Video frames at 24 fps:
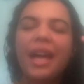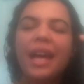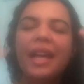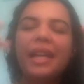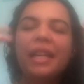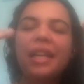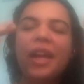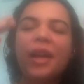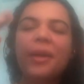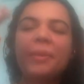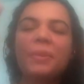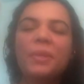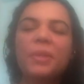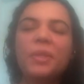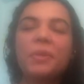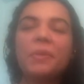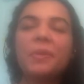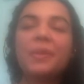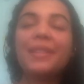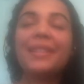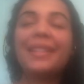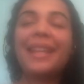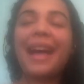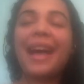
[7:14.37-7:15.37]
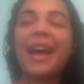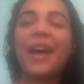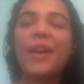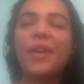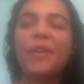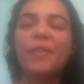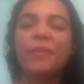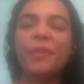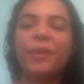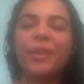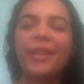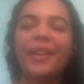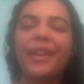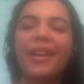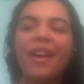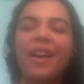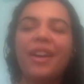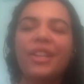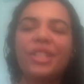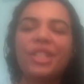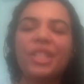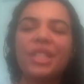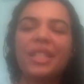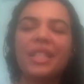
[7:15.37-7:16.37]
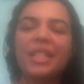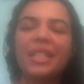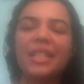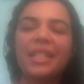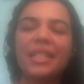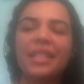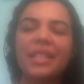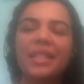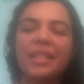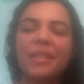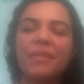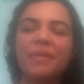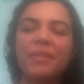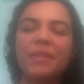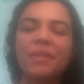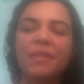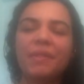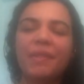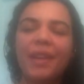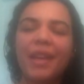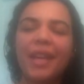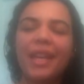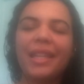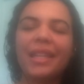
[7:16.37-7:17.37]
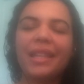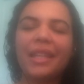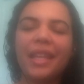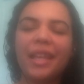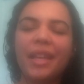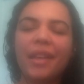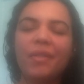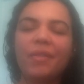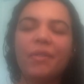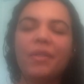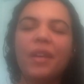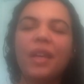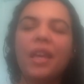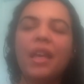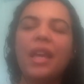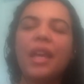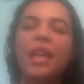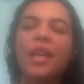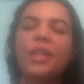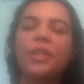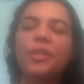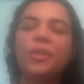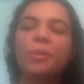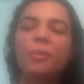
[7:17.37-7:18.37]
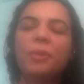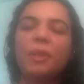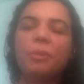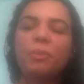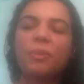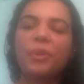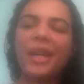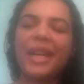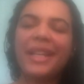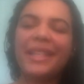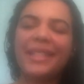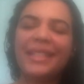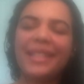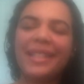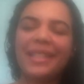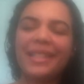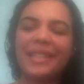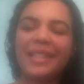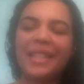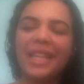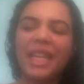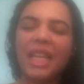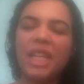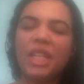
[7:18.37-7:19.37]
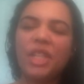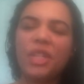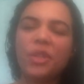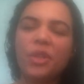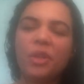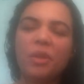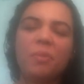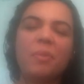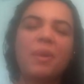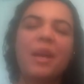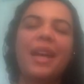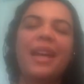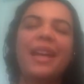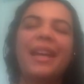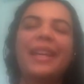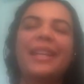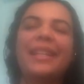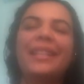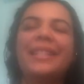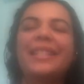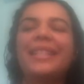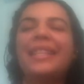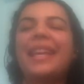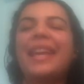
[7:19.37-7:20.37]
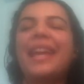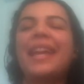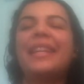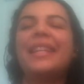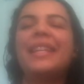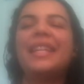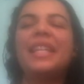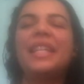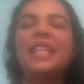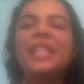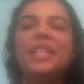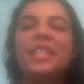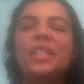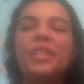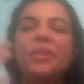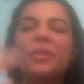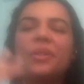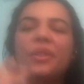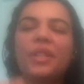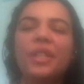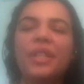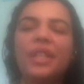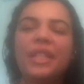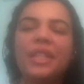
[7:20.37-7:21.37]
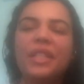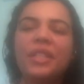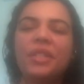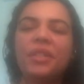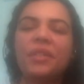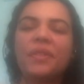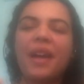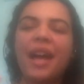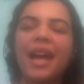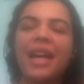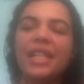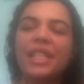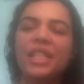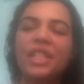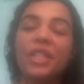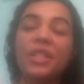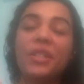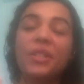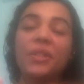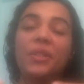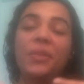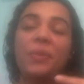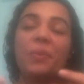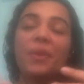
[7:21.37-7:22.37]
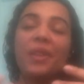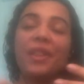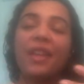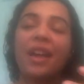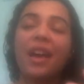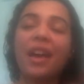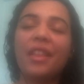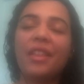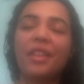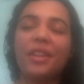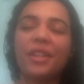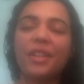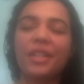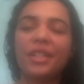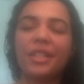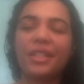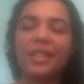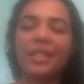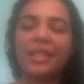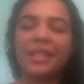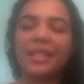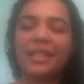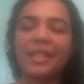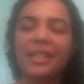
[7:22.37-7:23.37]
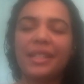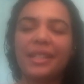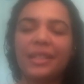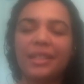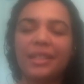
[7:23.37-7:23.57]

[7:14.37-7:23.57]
It helps to allow for the consciousness of divine love to be present in your mind and in your interaction with others.